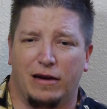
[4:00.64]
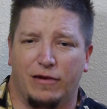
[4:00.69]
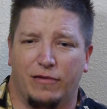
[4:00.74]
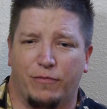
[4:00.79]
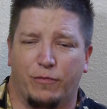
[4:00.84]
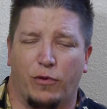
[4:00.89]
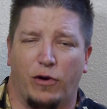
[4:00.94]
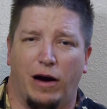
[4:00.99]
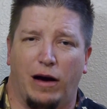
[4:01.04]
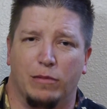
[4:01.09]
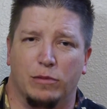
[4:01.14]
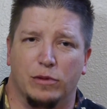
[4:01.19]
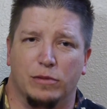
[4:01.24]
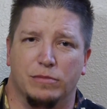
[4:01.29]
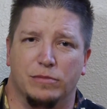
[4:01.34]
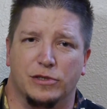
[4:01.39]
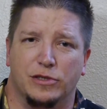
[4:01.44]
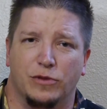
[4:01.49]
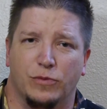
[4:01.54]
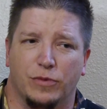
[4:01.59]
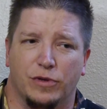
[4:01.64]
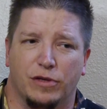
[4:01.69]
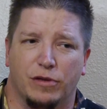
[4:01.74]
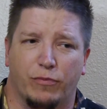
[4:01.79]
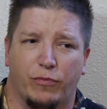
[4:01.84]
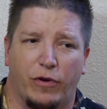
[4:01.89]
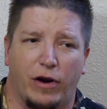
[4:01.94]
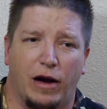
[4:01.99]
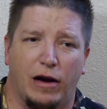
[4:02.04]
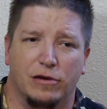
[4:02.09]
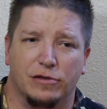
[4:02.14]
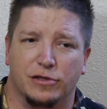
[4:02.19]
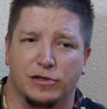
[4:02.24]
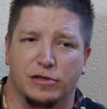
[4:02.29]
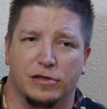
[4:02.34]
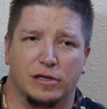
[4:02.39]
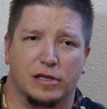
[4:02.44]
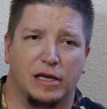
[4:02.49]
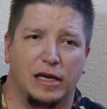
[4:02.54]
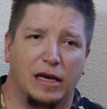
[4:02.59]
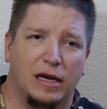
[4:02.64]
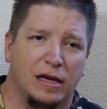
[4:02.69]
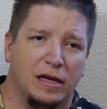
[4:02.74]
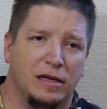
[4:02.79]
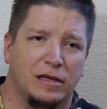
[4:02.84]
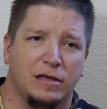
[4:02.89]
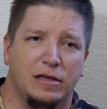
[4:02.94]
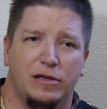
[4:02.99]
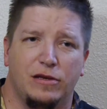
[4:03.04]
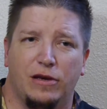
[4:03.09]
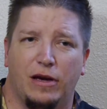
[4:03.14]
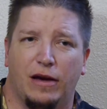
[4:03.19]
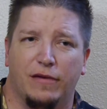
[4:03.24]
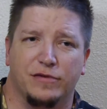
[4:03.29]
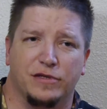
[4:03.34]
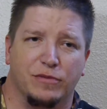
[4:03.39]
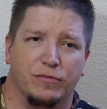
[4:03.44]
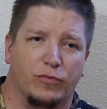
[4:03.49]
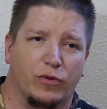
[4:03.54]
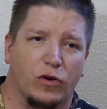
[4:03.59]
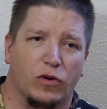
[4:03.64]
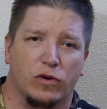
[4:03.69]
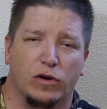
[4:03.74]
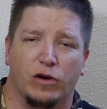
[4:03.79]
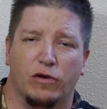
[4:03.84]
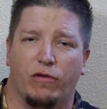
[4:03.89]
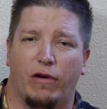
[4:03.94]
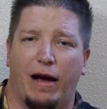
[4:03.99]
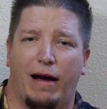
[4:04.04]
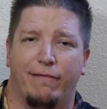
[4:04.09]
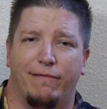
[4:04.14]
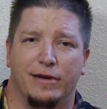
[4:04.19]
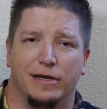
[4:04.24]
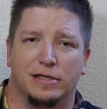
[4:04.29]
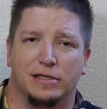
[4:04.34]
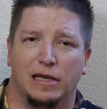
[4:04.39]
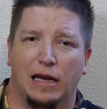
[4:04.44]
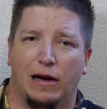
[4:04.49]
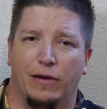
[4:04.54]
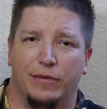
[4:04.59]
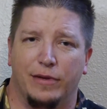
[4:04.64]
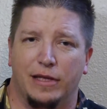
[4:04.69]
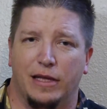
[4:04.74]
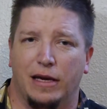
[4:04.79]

of problems with the browser. Again, you have some broken graphics now and